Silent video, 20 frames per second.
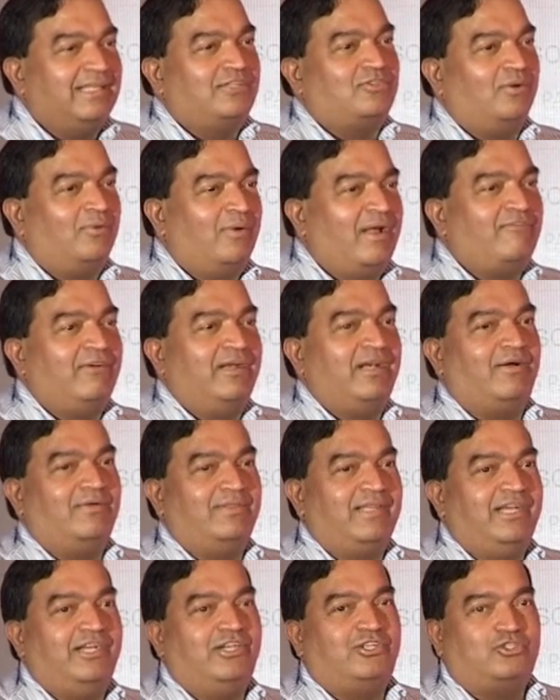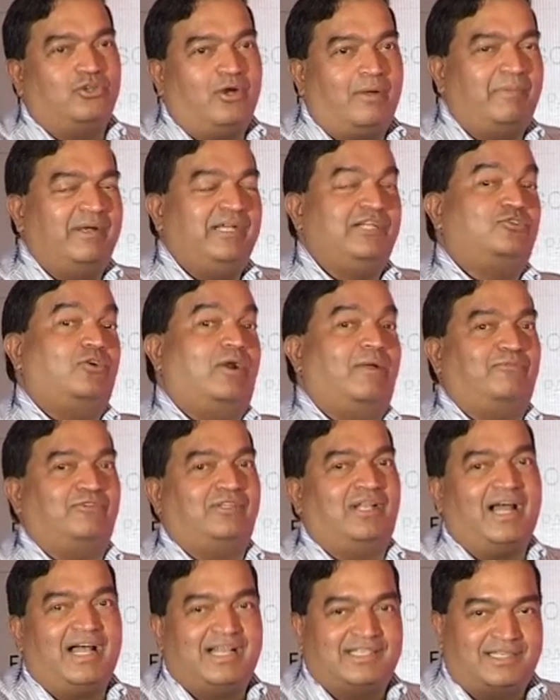So every now and then he'd show up, but he showed up for
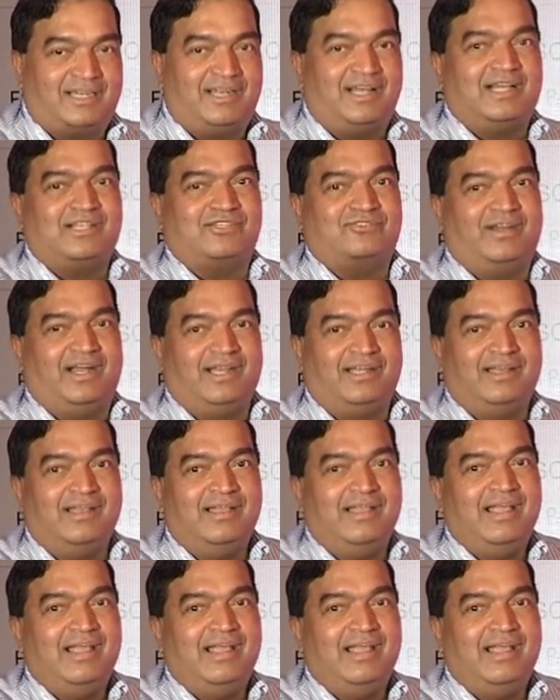the last class, right?